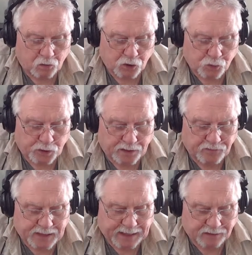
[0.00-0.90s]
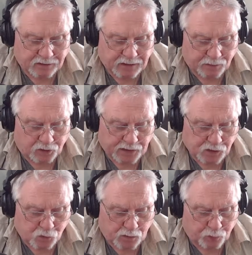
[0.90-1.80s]
which would have tanked the
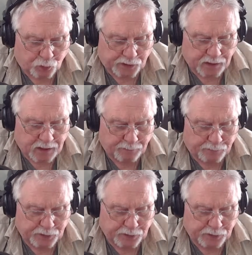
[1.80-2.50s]
Democrats' $1.9